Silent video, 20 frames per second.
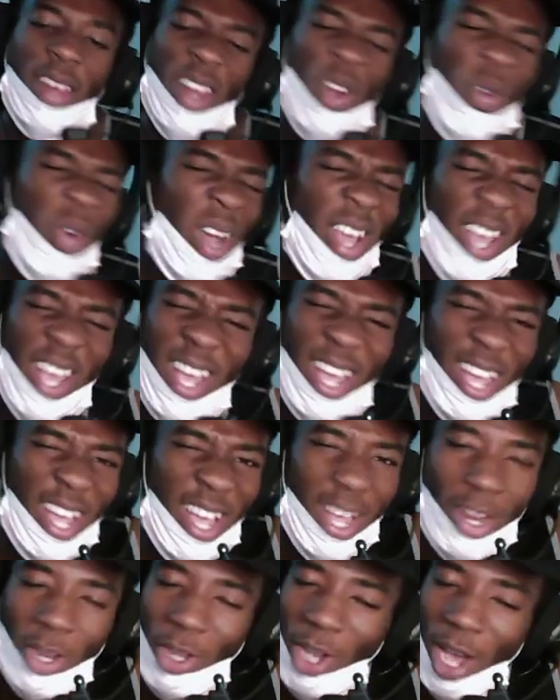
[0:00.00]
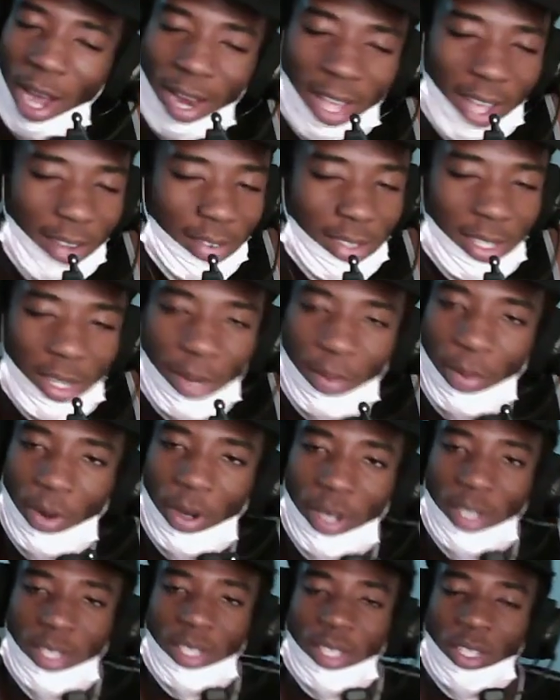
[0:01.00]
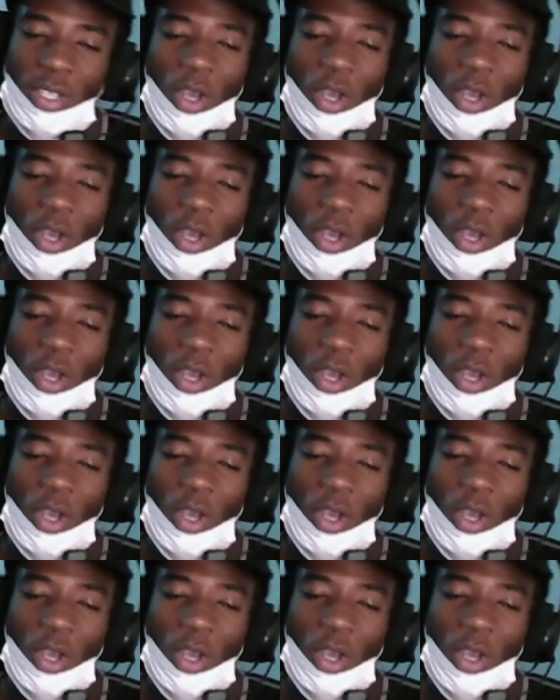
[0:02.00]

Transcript: They went in. You gotta give it to the boys.